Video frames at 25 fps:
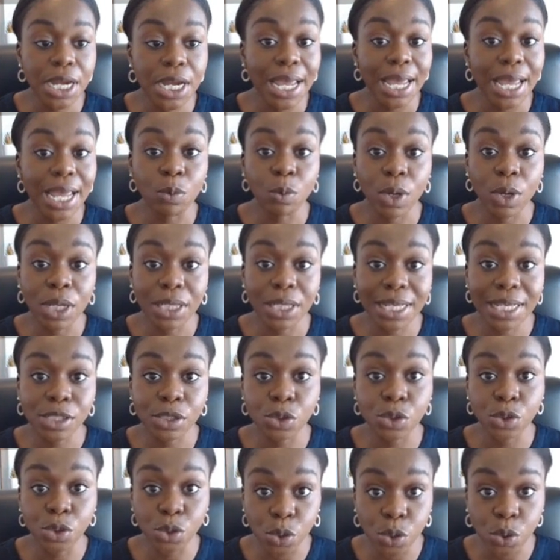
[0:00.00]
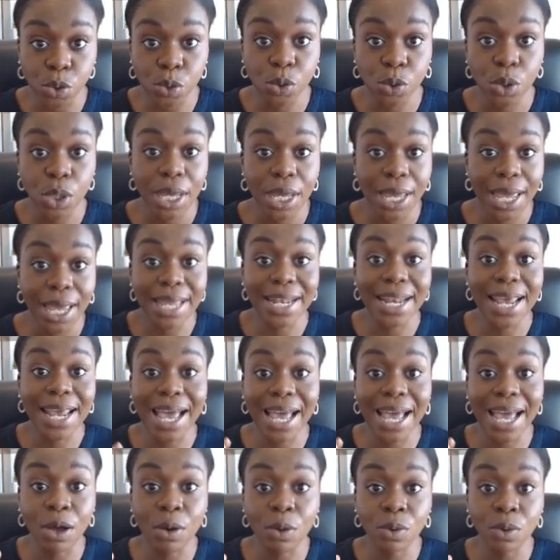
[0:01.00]
and what they do and
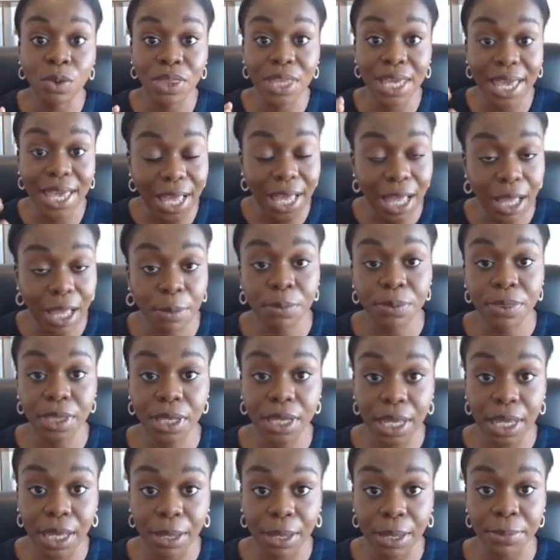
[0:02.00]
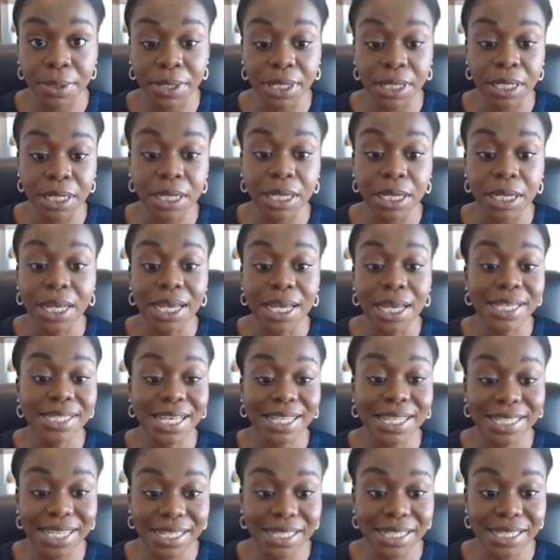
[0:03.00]
how they help the company is
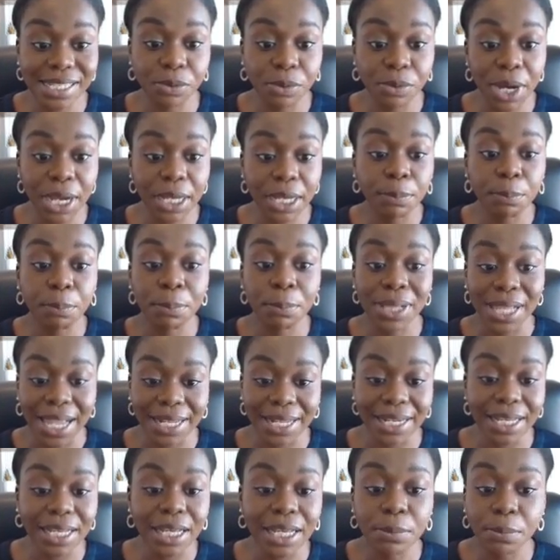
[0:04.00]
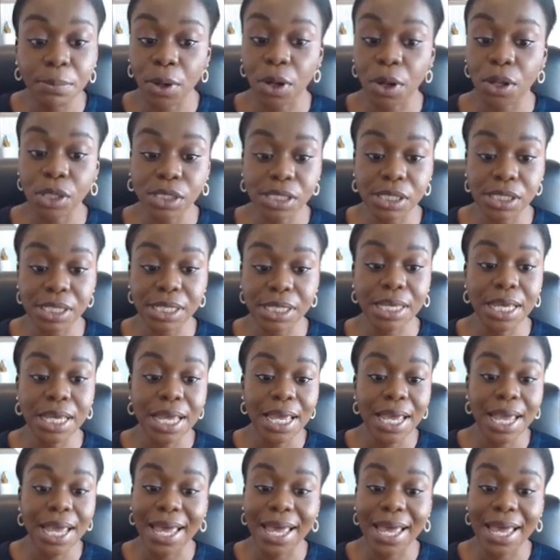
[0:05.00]
that they direct planning and policy,